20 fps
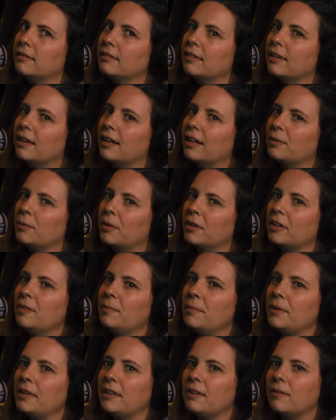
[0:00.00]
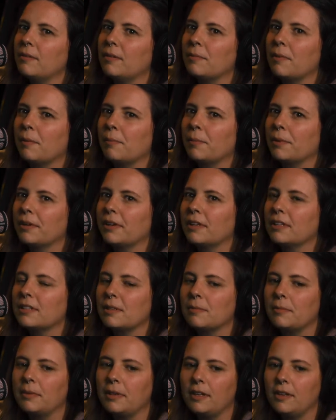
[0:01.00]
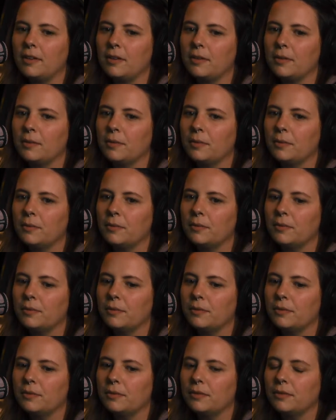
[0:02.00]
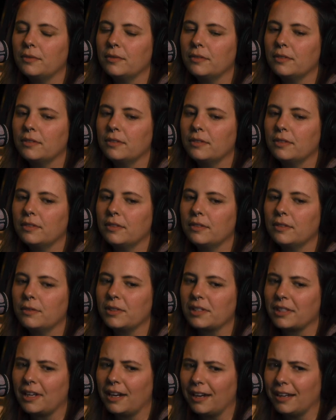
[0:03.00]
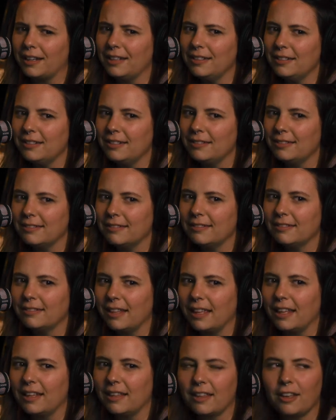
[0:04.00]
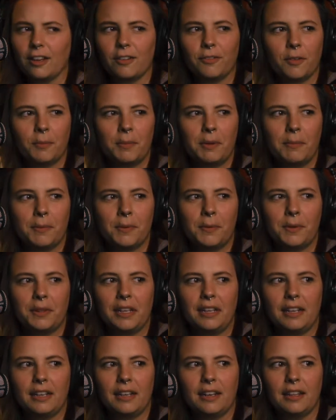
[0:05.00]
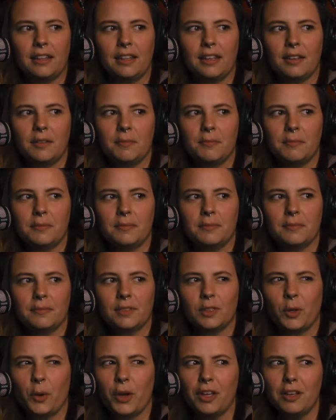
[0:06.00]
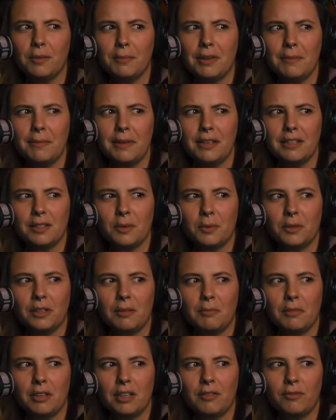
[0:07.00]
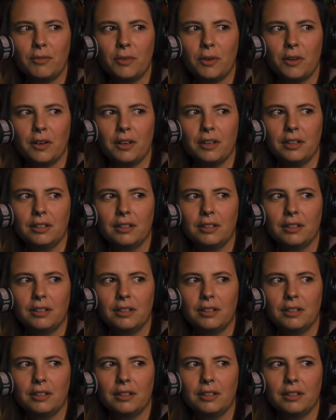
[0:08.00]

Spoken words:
I'd want to be remembered as somebody who was kind, like there for people when they needed them. Loyal, maybe, is the word I'm looking for.